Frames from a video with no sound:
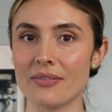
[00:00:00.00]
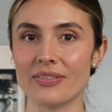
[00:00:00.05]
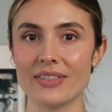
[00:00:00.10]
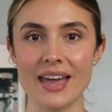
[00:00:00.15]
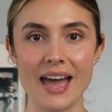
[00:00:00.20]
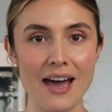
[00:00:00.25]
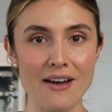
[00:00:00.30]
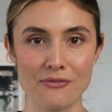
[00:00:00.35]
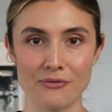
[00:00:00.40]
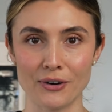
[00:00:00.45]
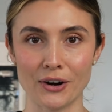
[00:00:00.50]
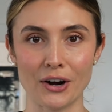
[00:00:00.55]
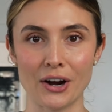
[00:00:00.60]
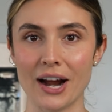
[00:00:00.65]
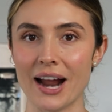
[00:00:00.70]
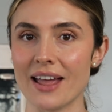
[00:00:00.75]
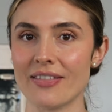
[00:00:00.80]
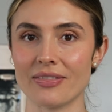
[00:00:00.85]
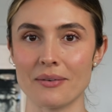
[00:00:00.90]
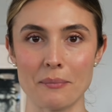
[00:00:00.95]
the
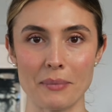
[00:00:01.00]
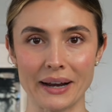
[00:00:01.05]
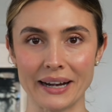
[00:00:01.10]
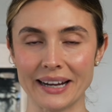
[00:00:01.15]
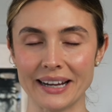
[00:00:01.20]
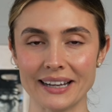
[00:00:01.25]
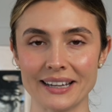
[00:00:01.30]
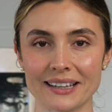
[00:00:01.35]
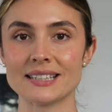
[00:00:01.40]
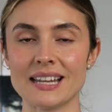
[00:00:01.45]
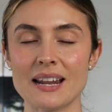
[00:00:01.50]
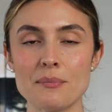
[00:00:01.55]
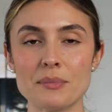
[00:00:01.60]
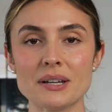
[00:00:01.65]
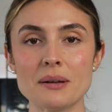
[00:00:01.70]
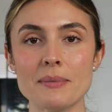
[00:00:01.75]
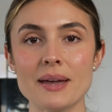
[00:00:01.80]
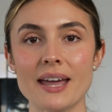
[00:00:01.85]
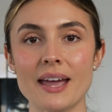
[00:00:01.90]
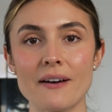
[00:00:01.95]
effort, and the money. Today I'm
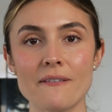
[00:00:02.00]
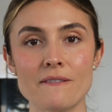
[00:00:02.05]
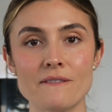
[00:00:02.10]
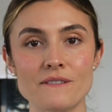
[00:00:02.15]
gonna make